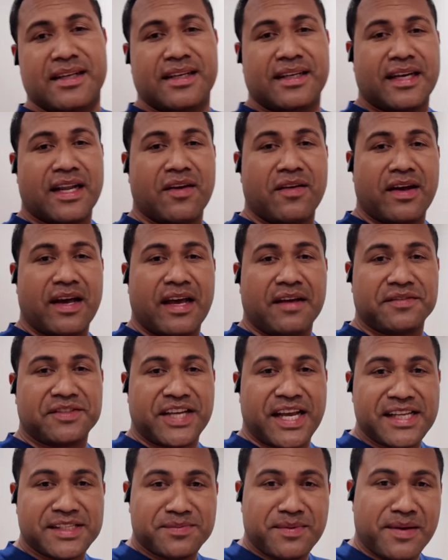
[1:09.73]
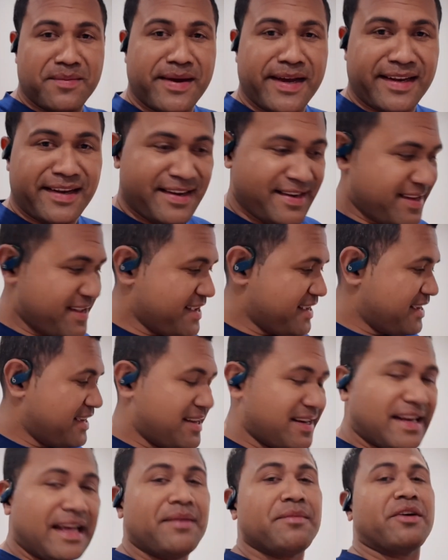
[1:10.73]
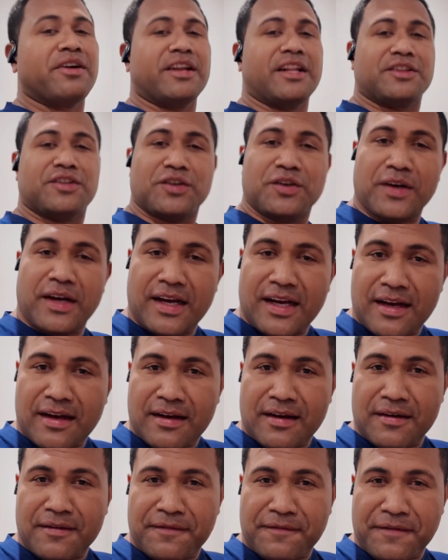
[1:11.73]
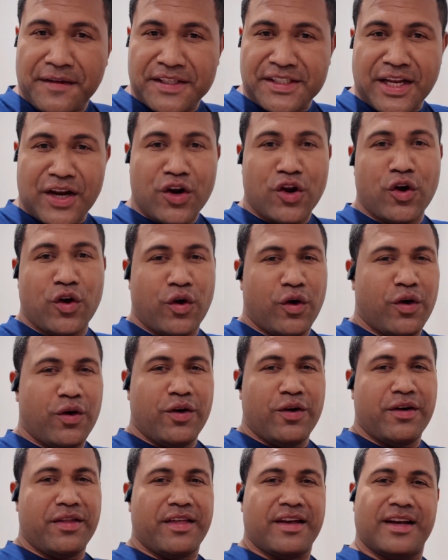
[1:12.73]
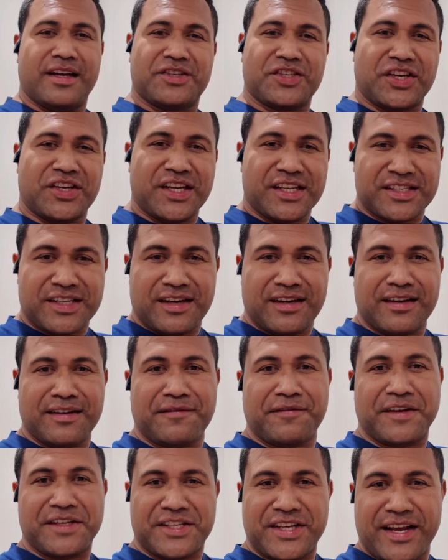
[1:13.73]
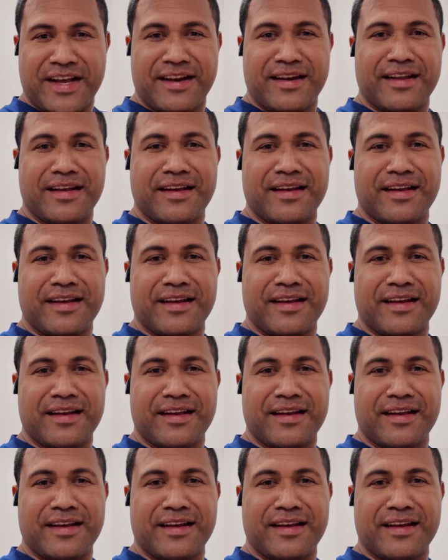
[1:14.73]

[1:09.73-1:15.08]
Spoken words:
Now I have changed my mind. Now I'm going to do fish and lolo, or the traditional Fijian